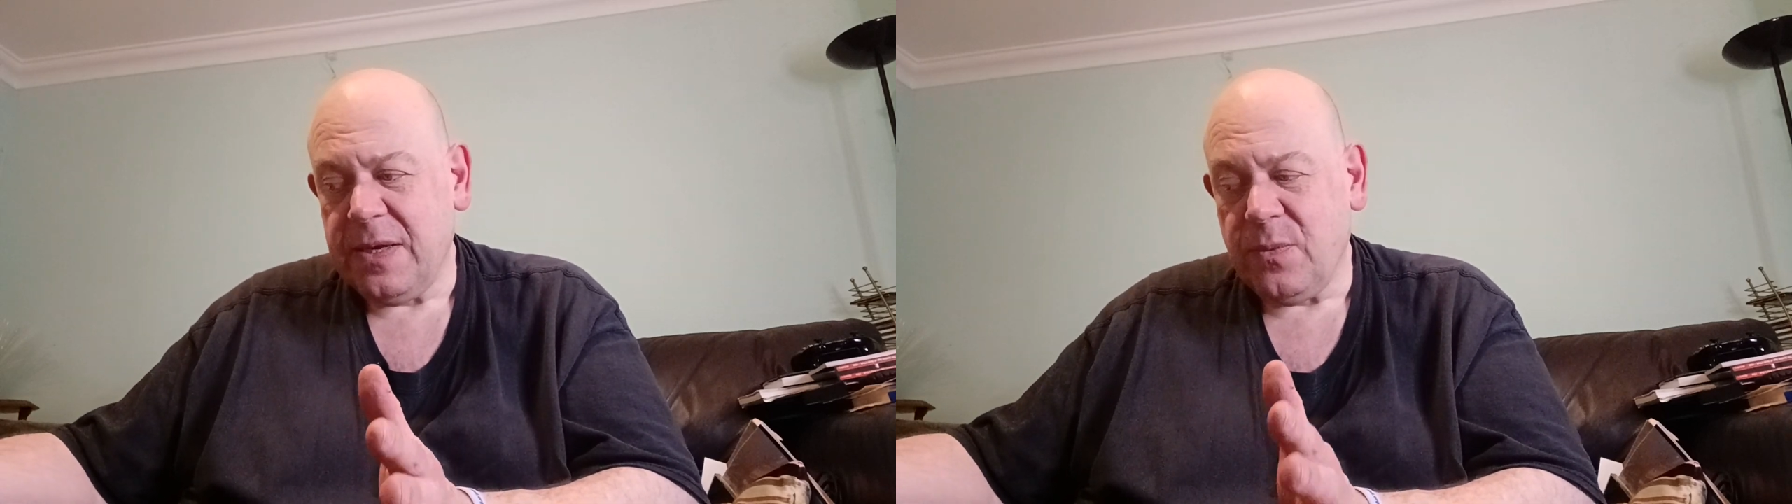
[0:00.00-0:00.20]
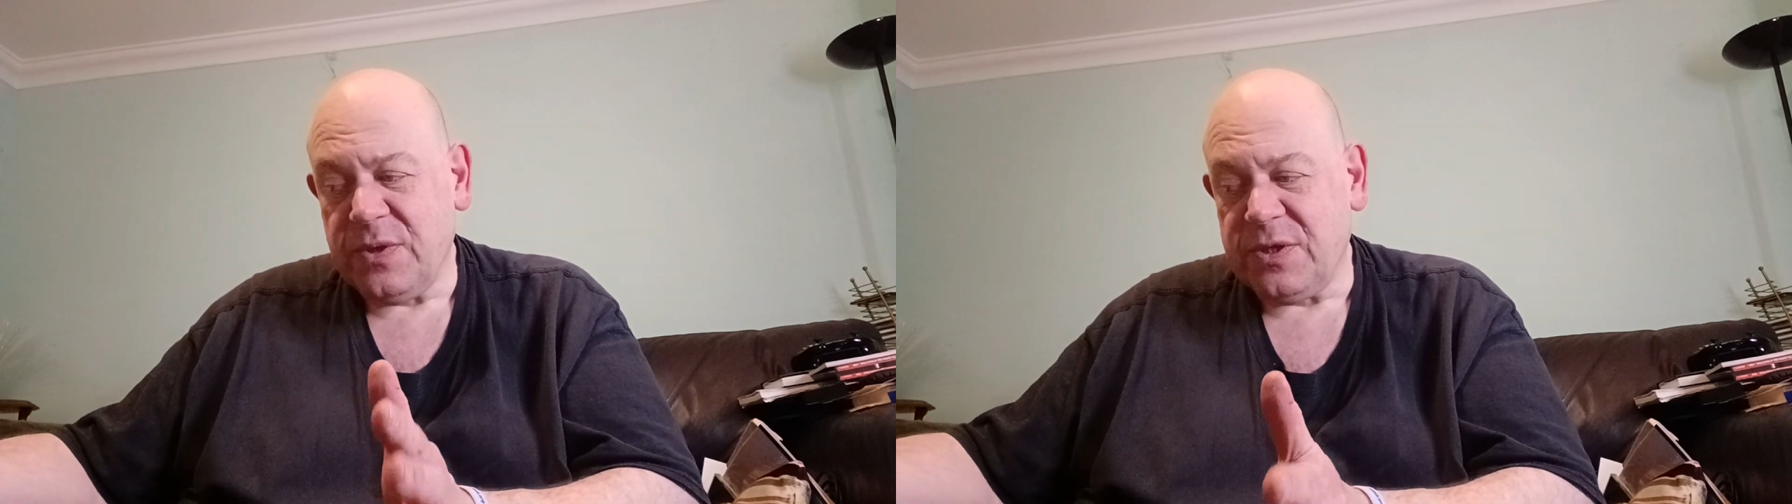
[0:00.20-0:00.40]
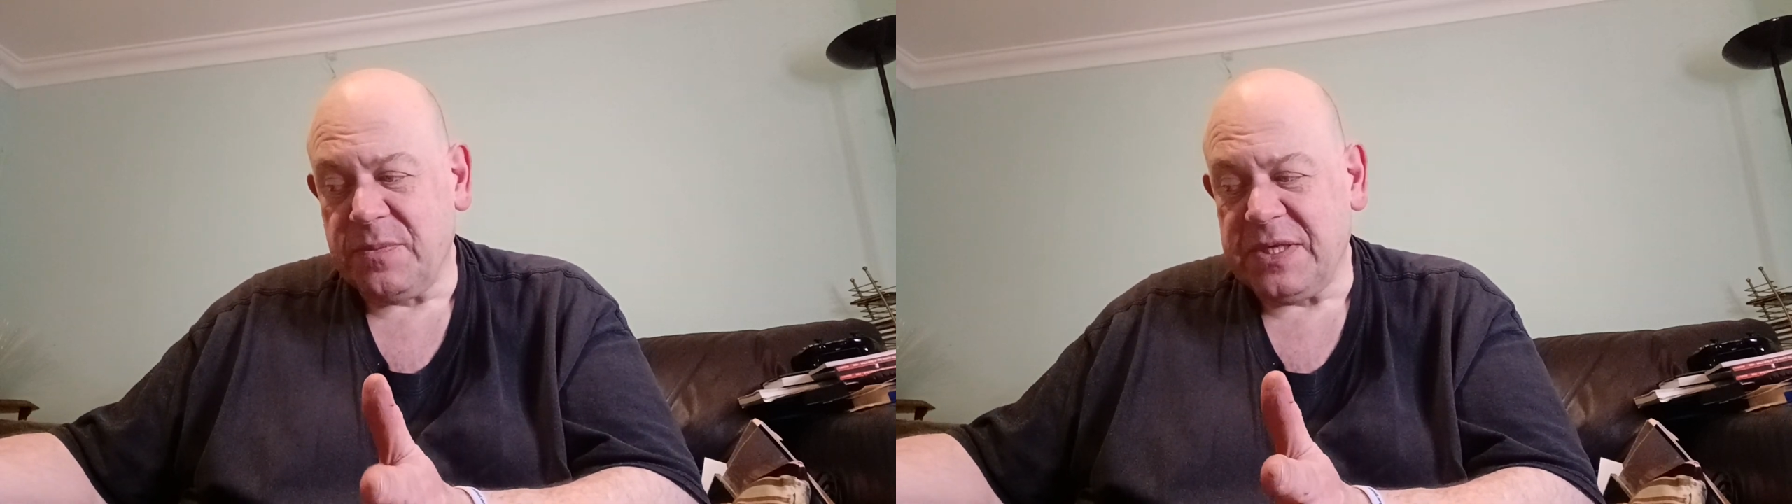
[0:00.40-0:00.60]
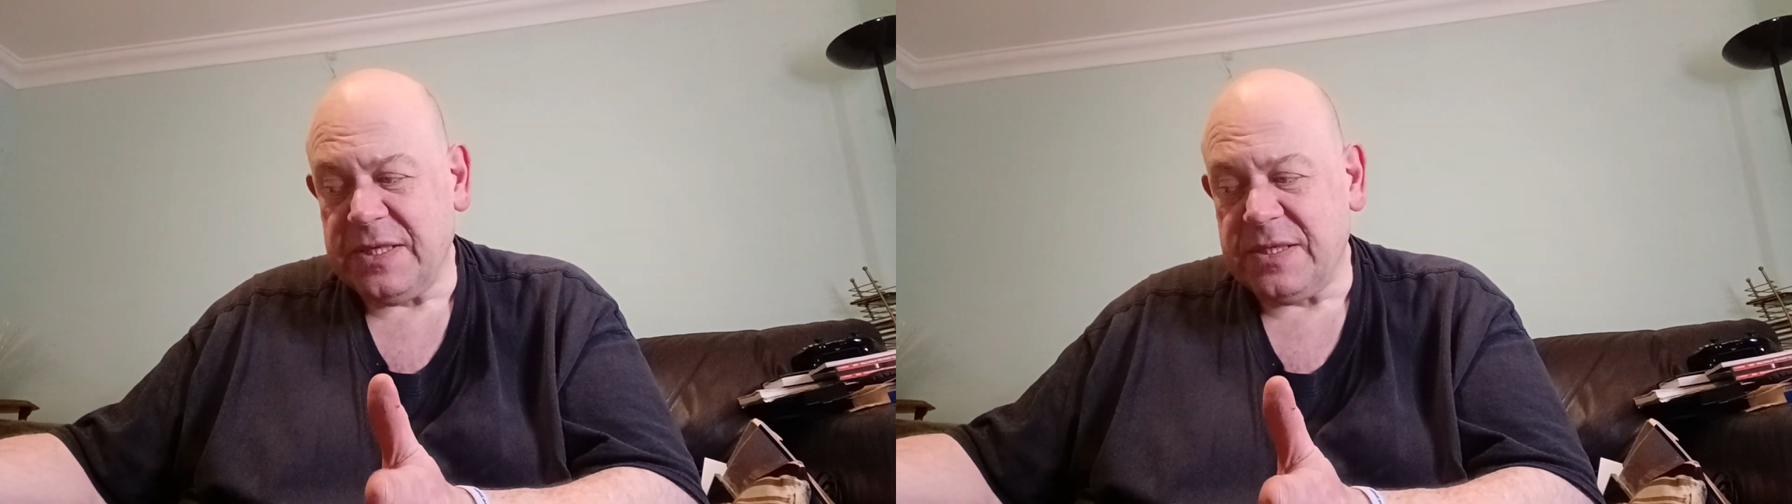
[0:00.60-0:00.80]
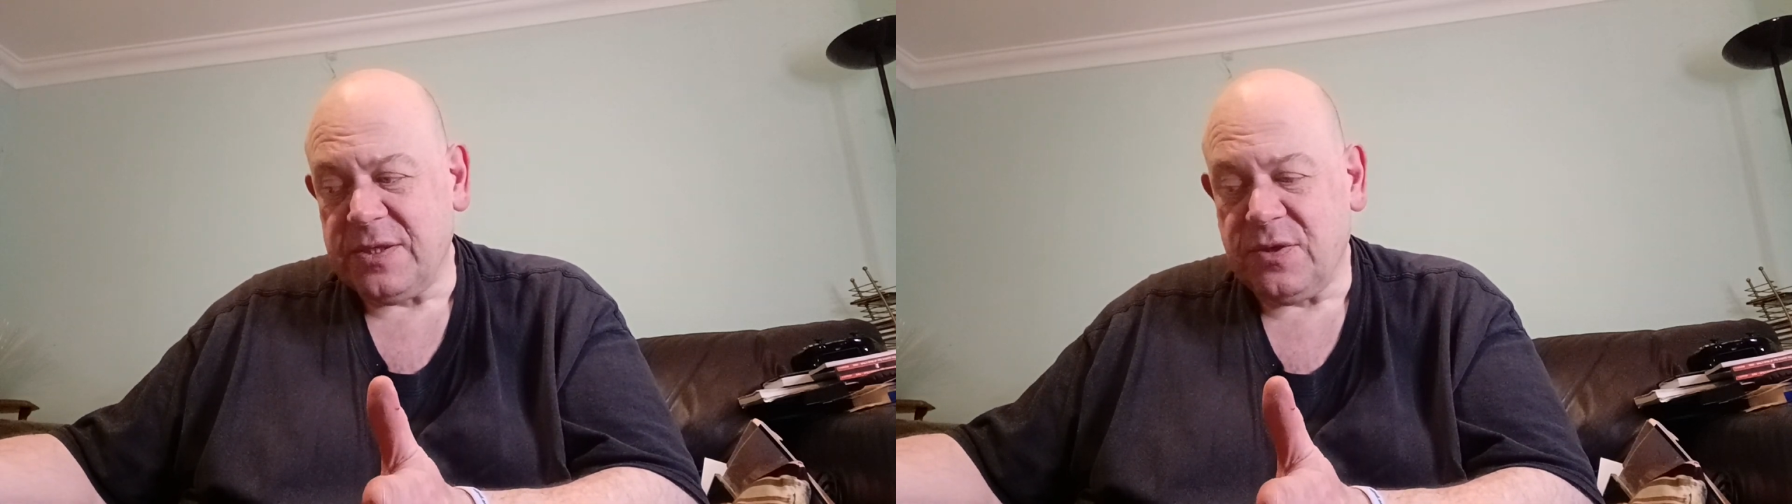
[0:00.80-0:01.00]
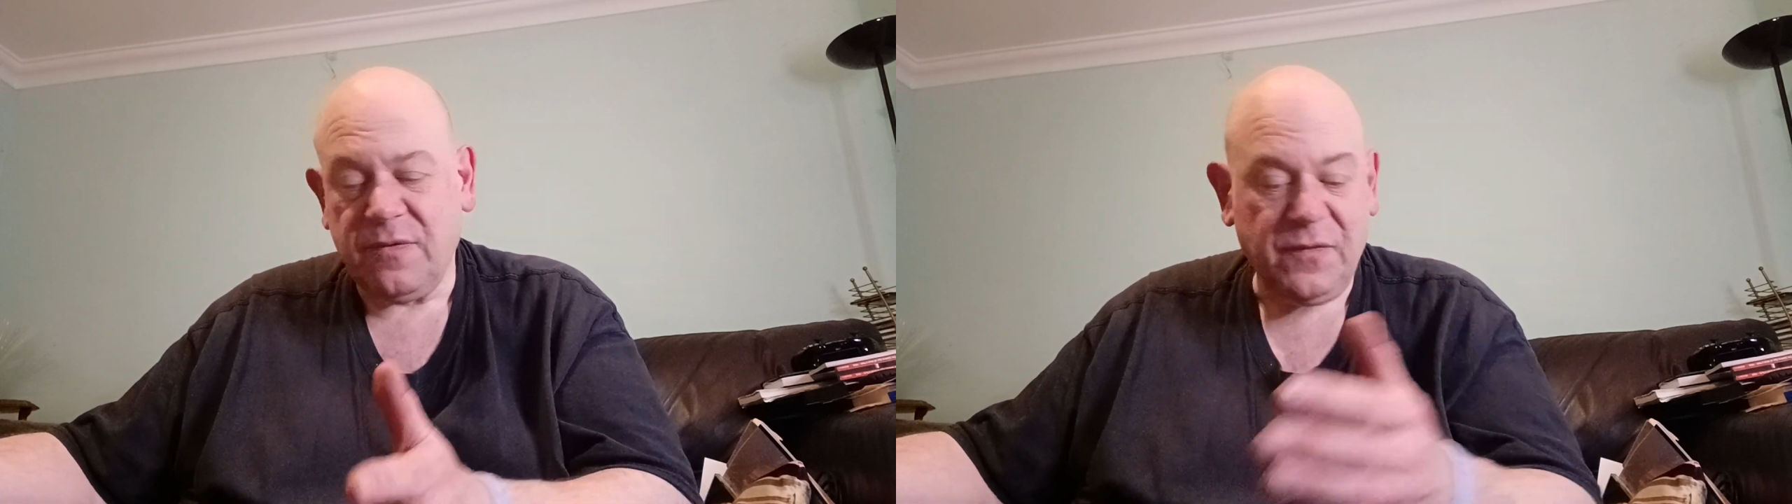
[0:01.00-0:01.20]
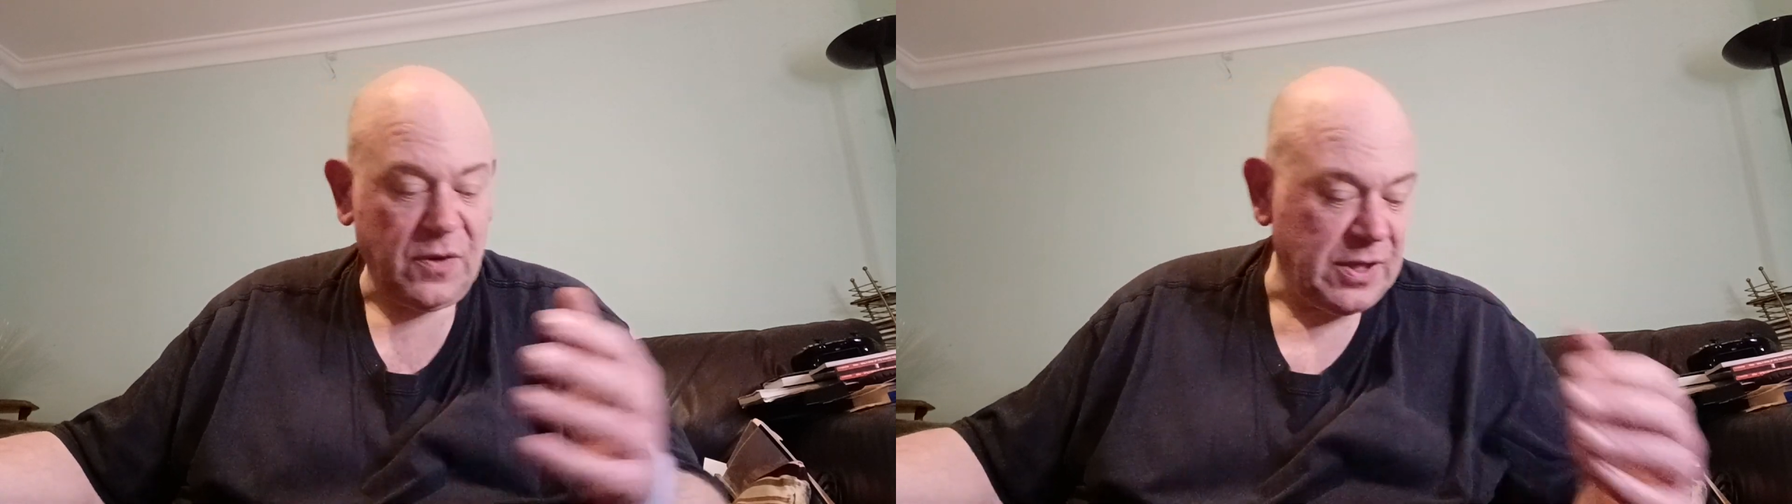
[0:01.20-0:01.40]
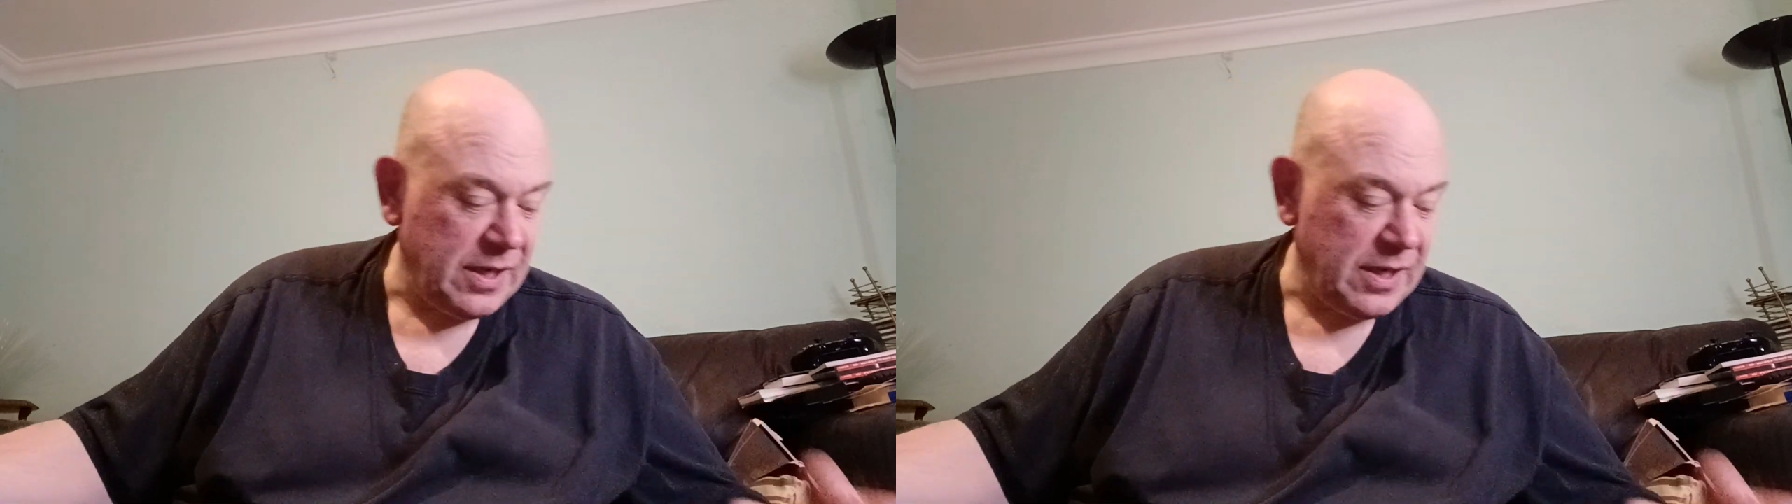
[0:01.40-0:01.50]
with some decent stuff on,